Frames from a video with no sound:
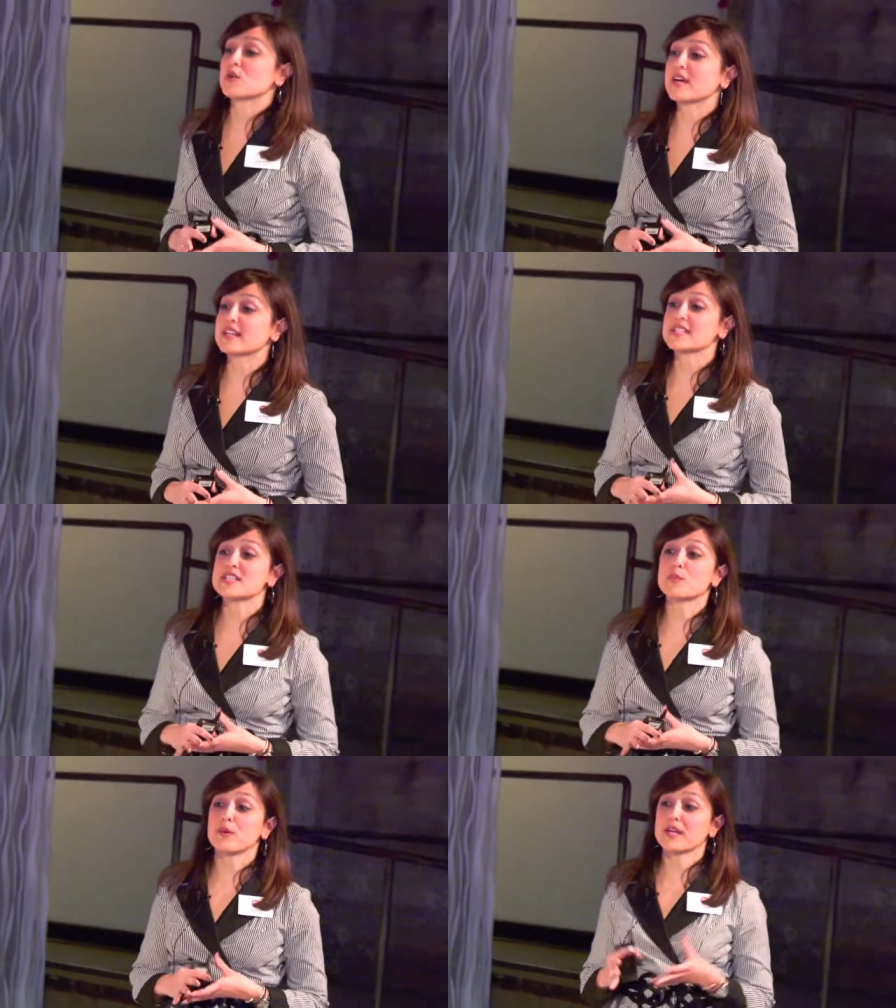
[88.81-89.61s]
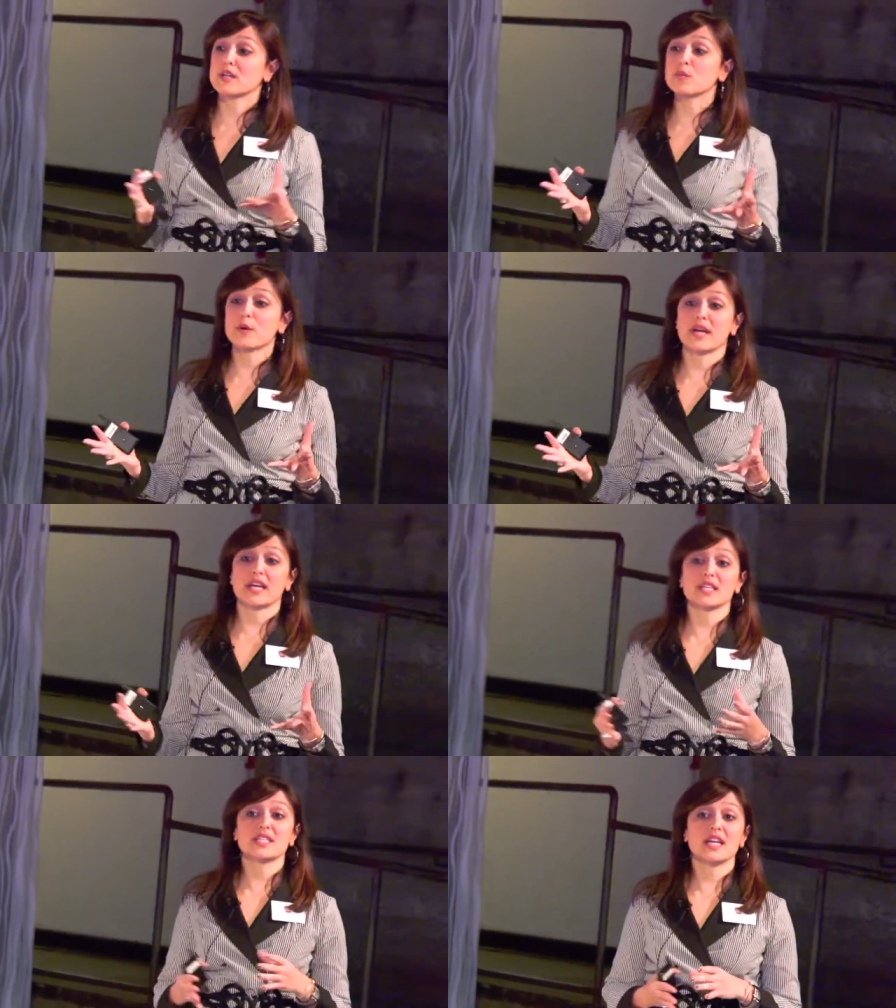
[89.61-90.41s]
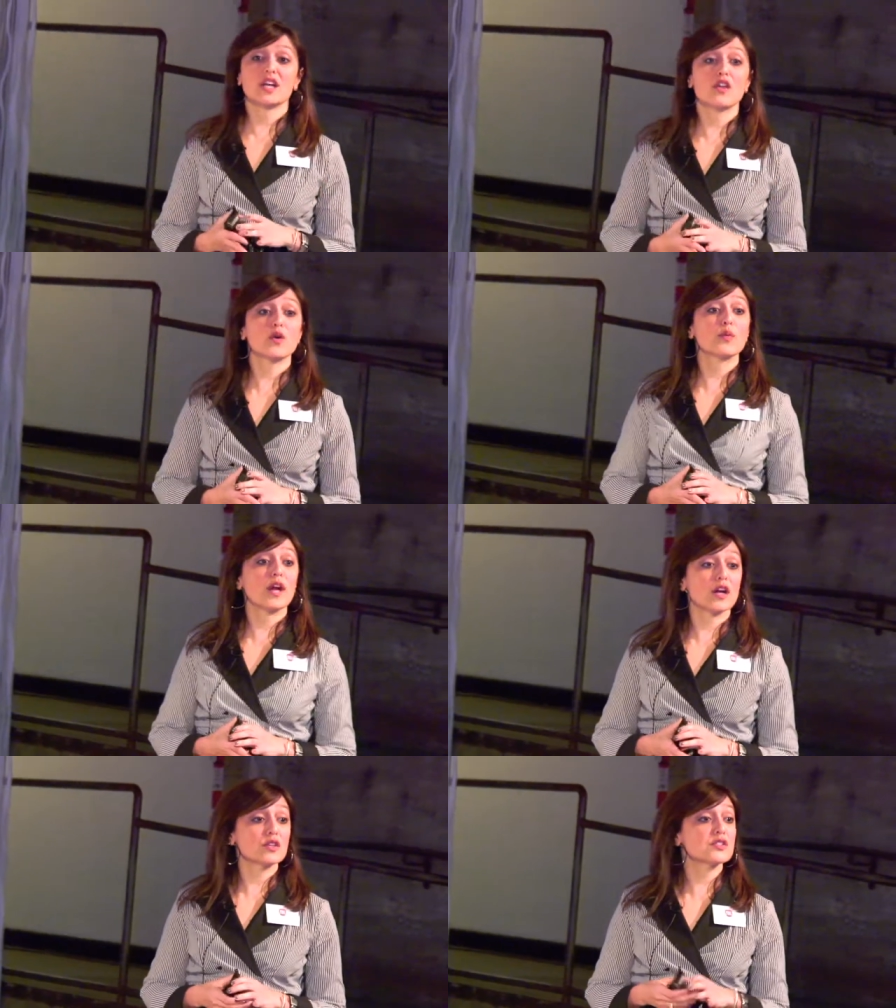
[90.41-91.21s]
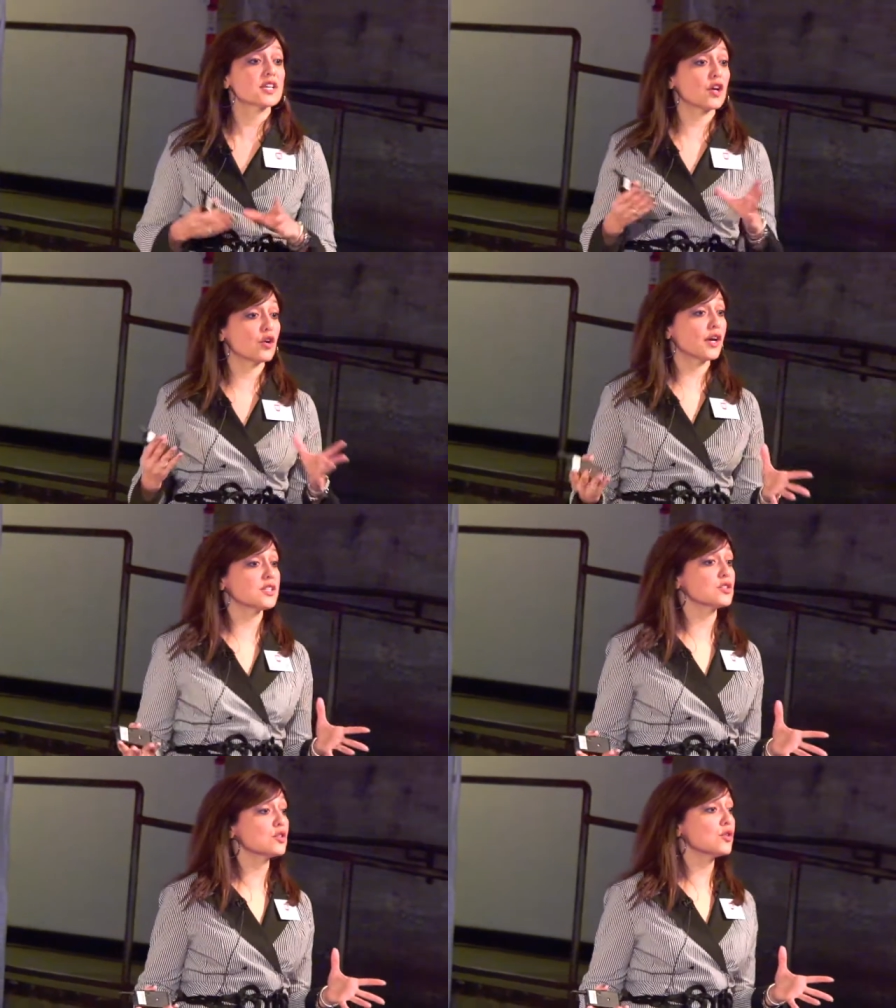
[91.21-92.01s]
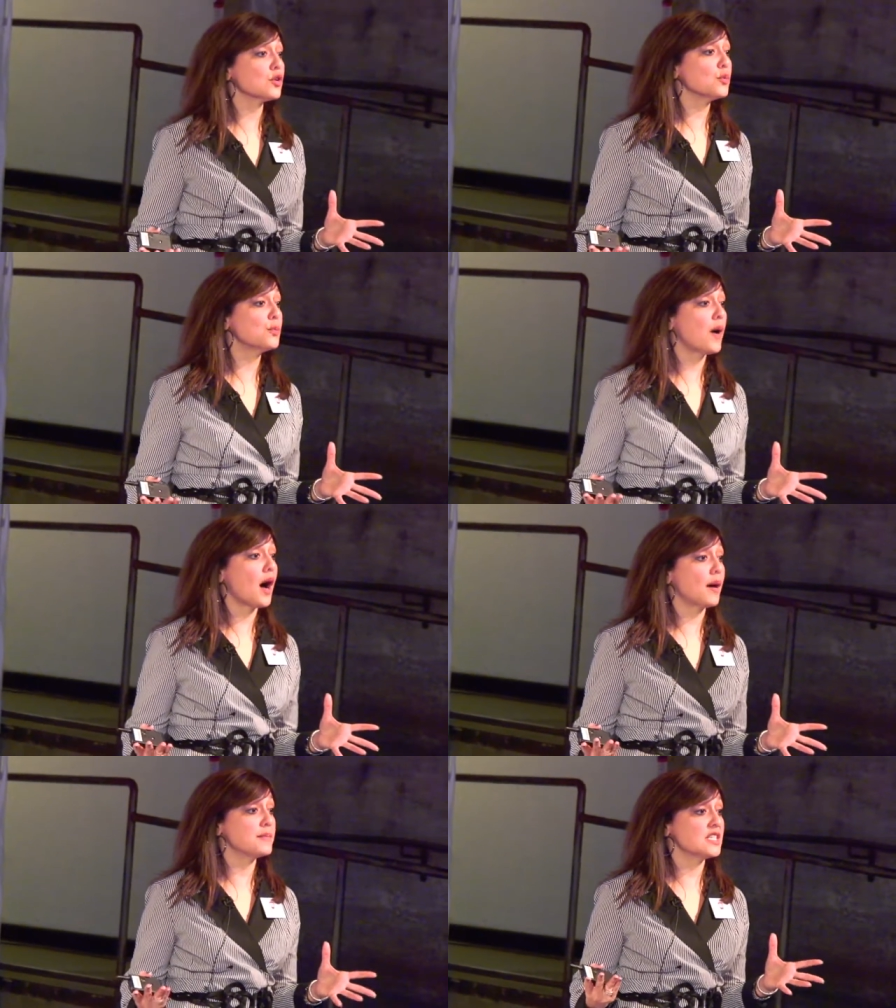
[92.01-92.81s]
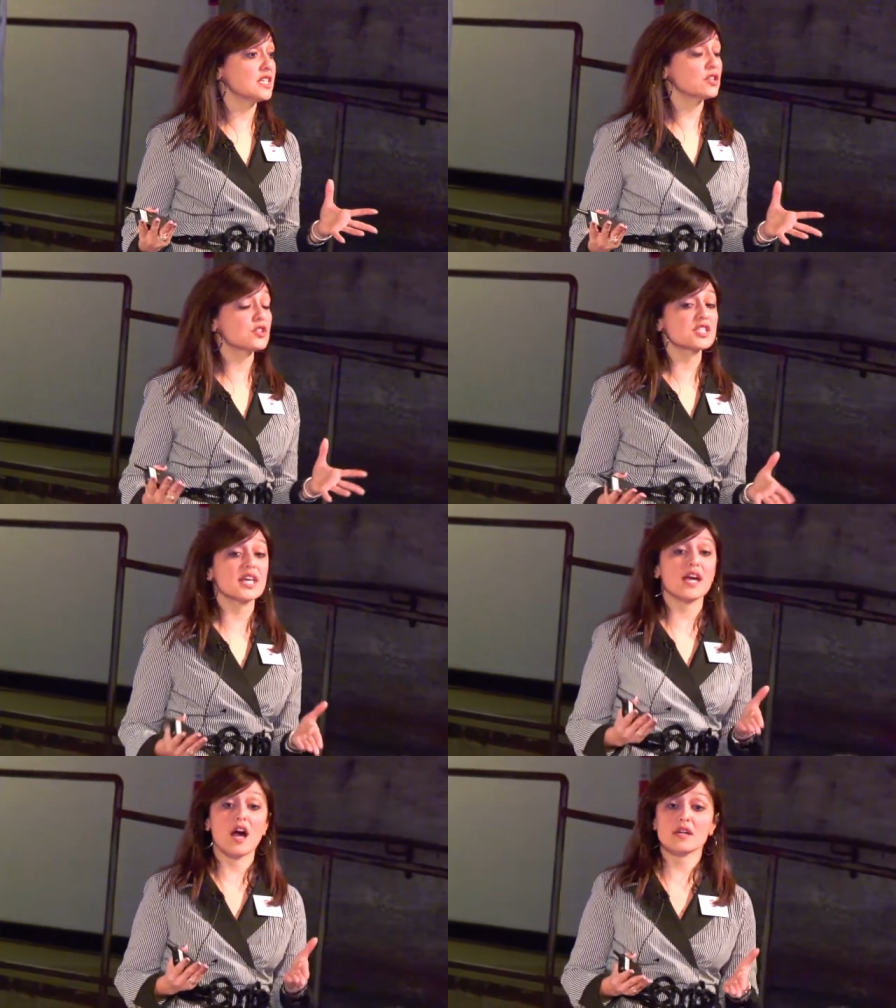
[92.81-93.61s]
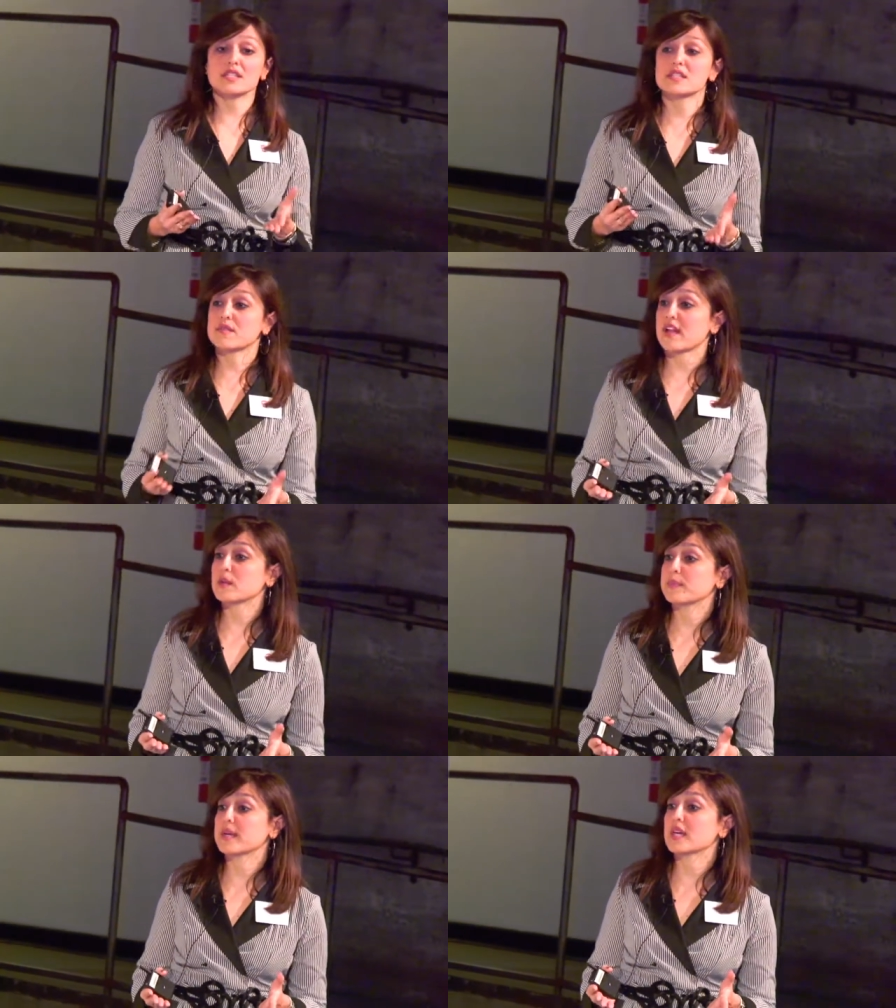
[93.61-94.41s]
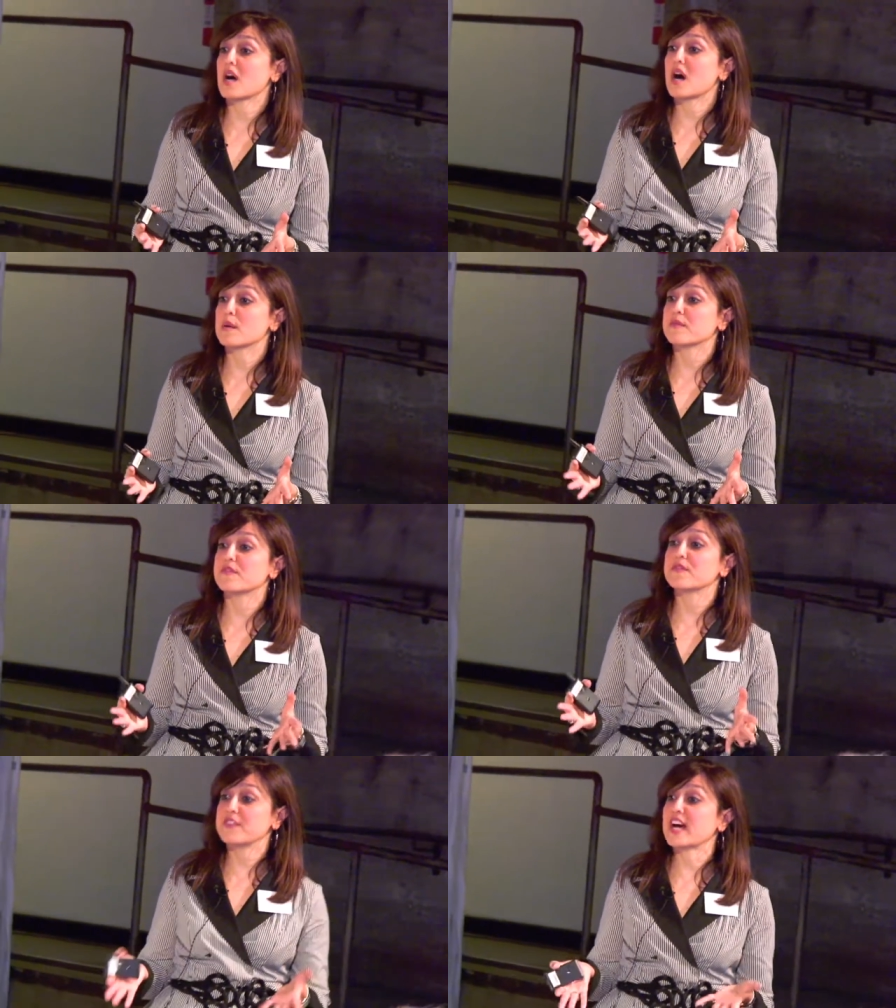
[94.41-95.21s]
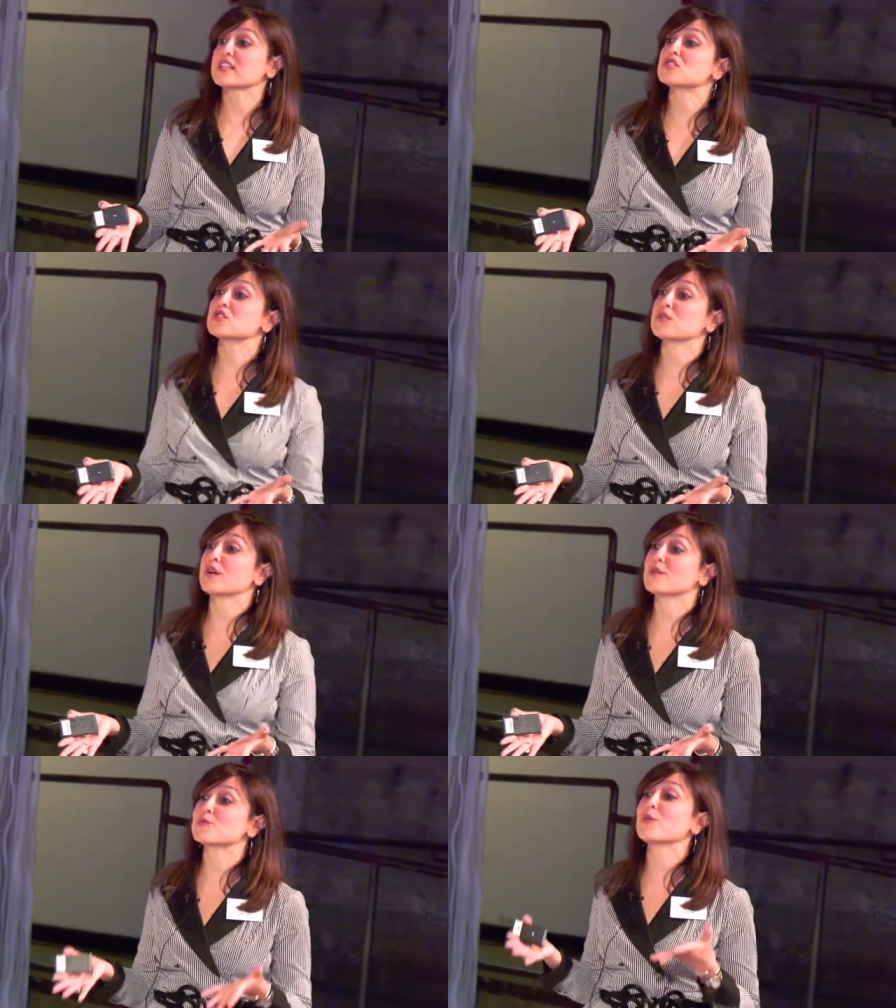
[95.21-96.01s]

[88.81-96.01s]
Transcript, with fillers: So again, this is a brand new brand, and although we are using our Chrysler Group um, dealers, they are developing um, Fiat Studios.